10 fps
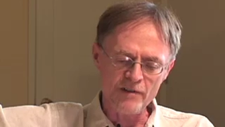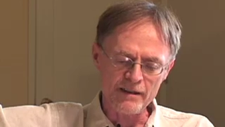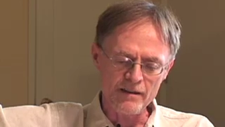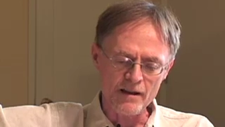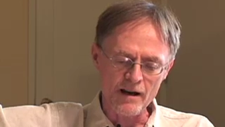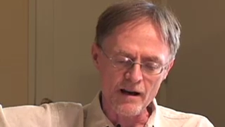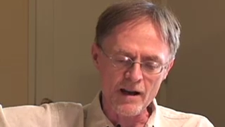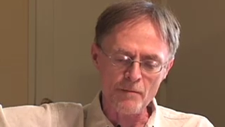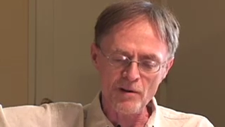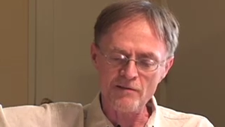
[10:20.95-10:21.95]
I've written a
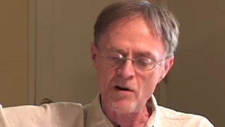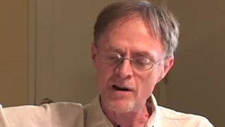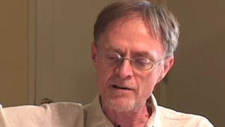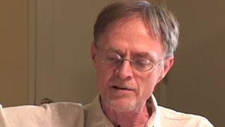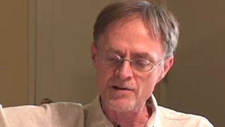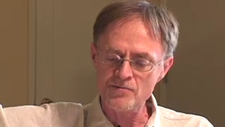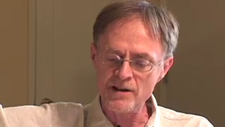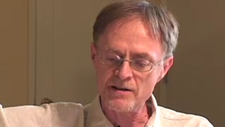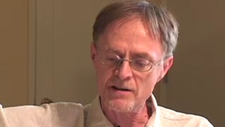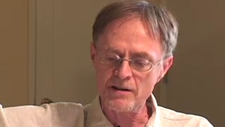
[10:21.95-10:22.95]
couple of articles
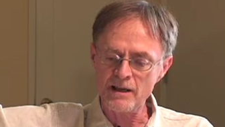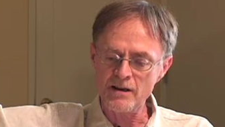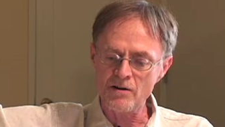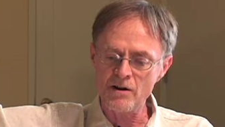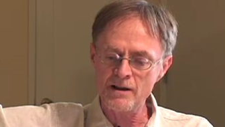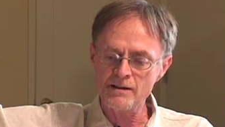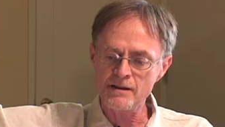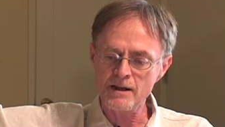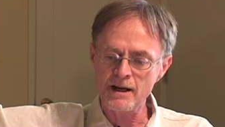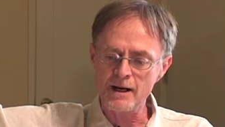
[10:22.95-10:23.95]
recently on
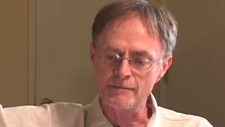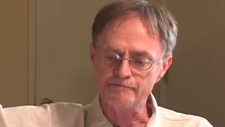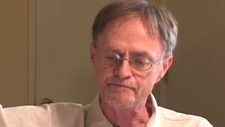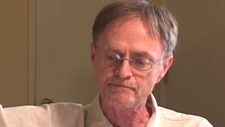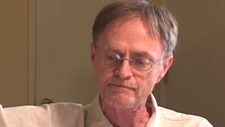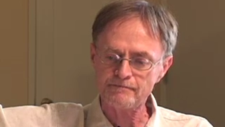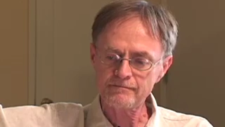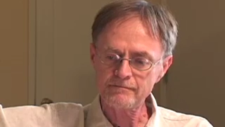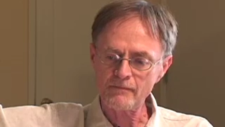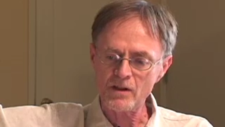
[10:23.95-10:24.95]
um,
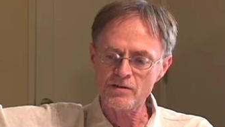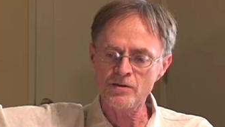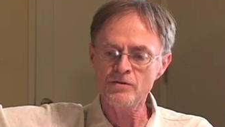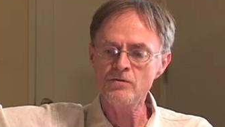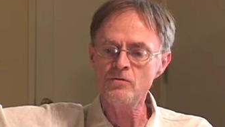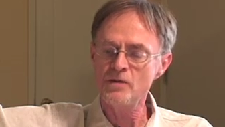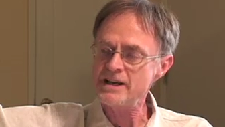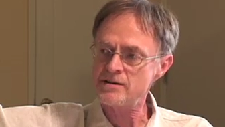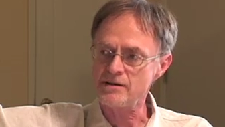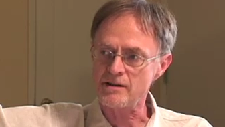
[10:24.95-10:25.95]
two
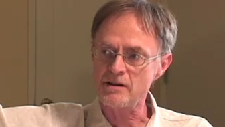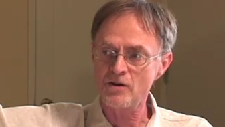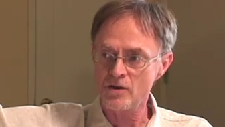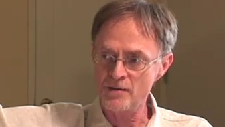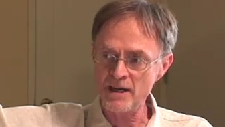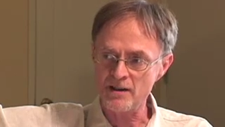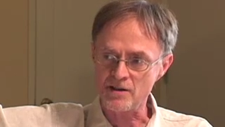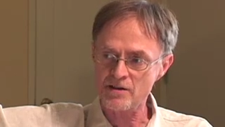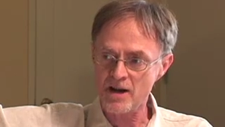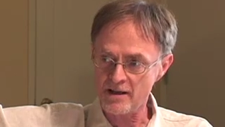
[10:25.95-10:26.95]
recent European
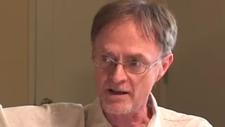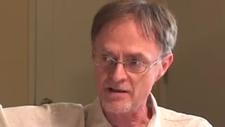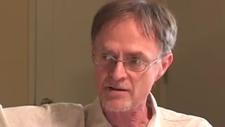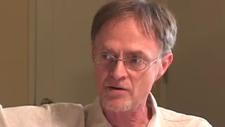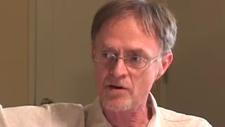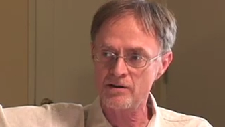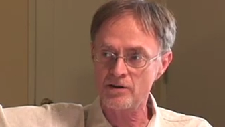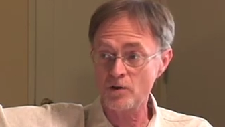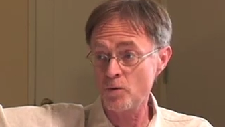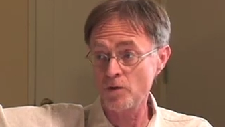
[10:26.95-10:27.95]
studies on
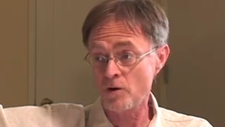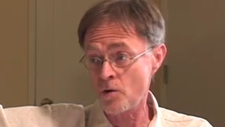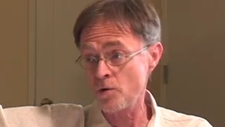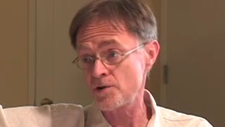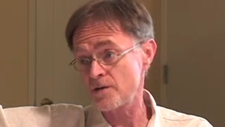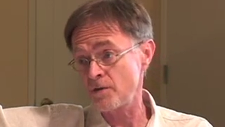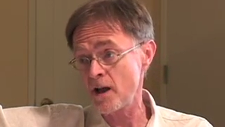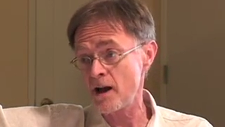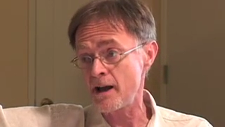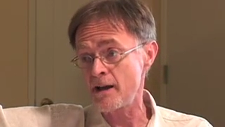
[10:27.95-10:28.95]
global coal
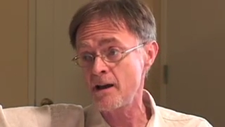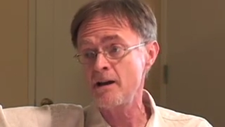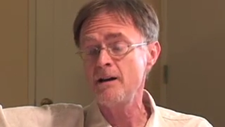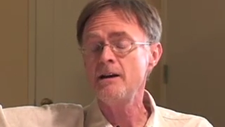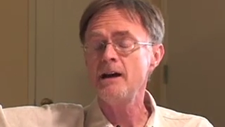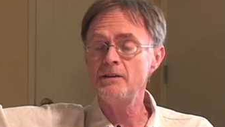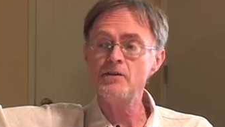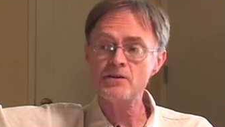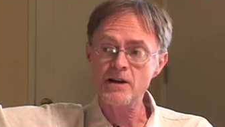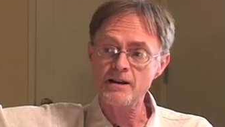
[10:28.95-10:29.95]
supply. And
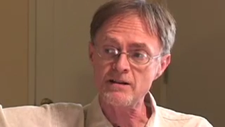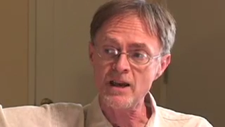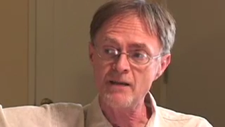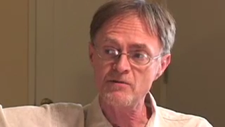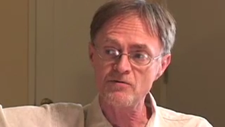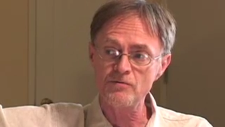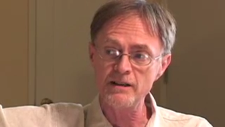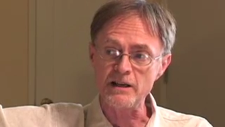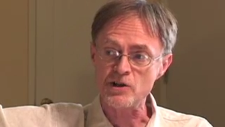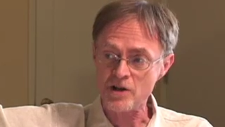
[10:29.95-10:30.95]
those studies came to
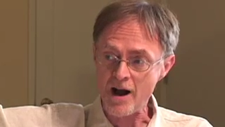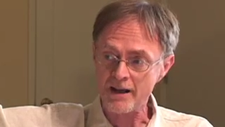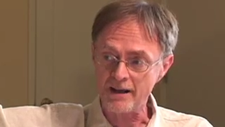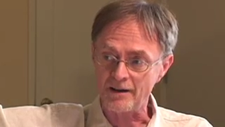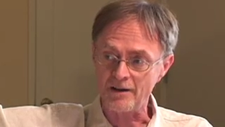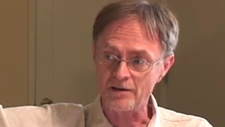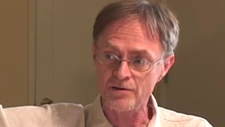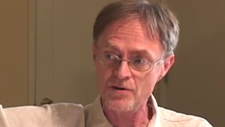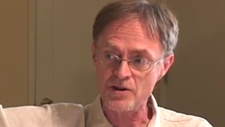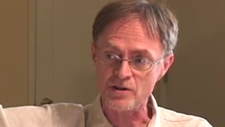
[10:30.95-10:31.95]
really shocking
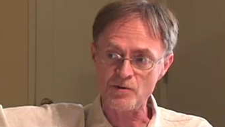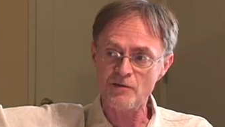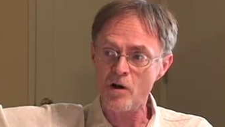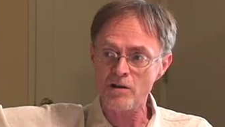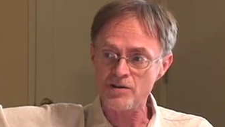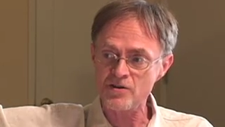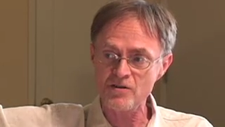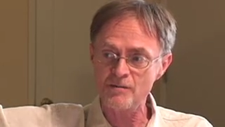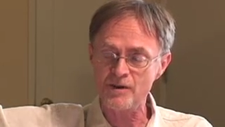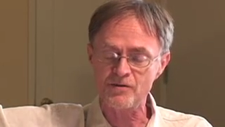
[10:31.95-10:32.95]
conclusions. We've all
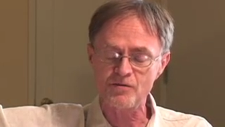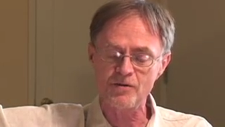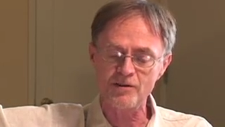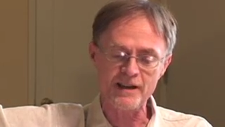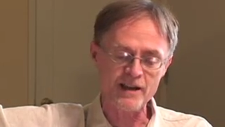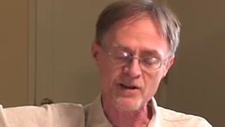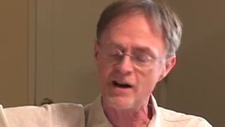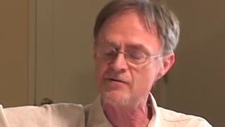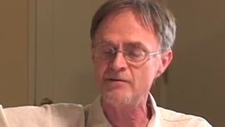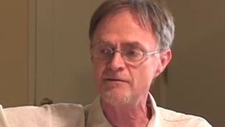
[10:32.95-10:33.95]
assumed that the world has
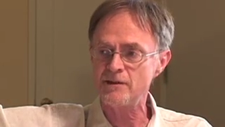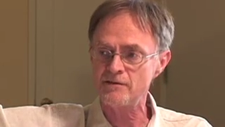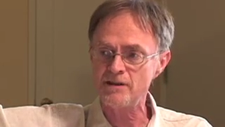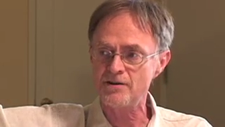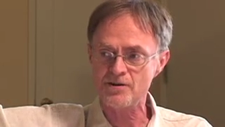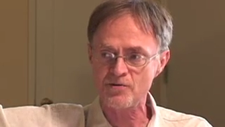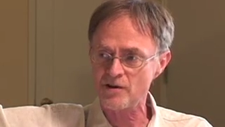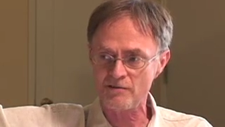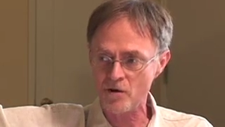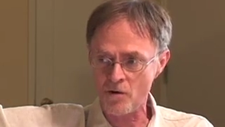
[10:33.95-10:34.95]
150 years yeah,
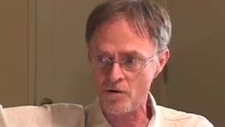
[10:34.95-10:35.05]
worth yeah. of